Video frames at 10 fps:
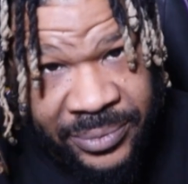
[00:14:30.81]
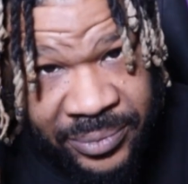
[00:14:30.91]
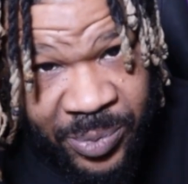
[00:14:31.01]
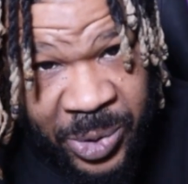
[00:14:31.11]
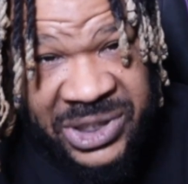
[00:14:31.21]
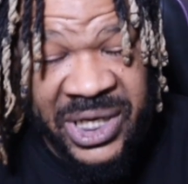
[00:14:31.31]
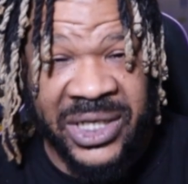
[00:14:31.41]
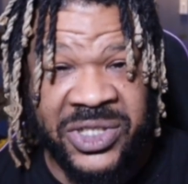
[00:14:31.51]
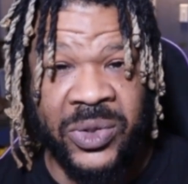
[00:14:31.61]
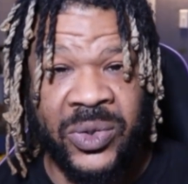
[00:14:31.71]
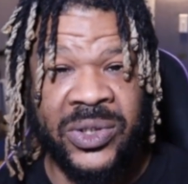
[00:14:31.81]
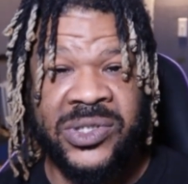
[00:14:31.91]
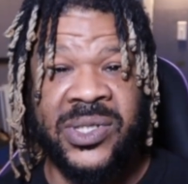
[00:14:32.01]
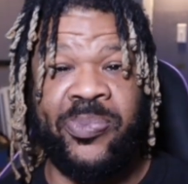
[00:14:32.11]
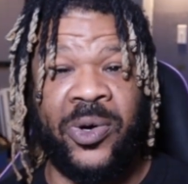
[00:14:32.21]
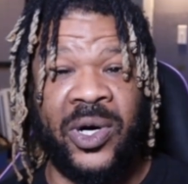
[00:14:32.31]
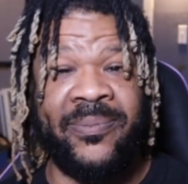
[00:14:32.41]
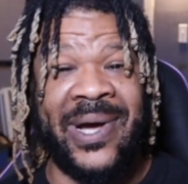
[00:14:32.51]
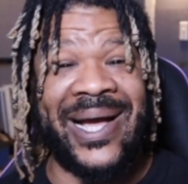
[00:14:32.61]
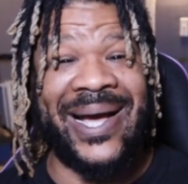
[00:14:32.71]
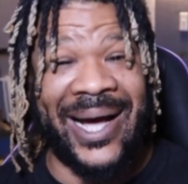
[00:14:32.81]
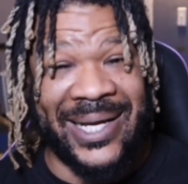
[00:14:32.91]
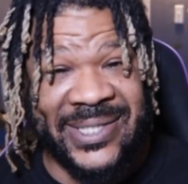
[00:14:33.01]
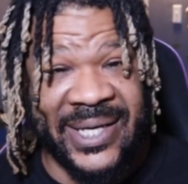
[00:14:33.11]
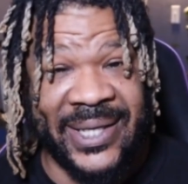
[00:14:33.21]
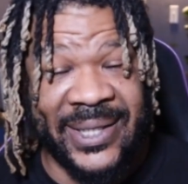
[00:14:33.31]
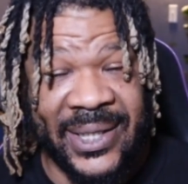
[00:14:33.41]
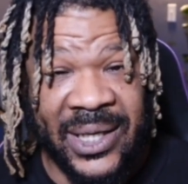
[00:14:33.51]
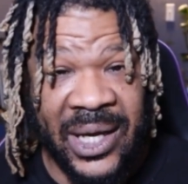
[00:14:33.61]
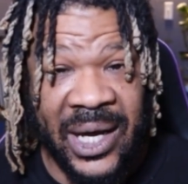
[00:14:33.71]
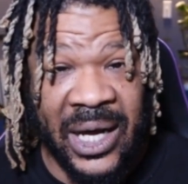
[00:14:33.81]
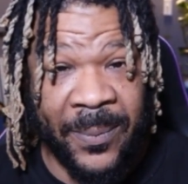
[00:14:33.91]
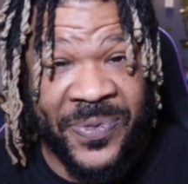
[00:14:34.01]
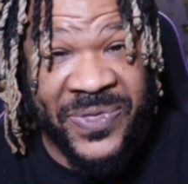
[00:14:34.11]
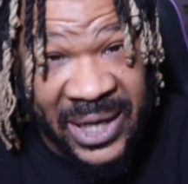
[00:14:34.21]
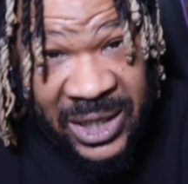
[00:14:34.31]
Appreciate you supporting my content. Um, thank you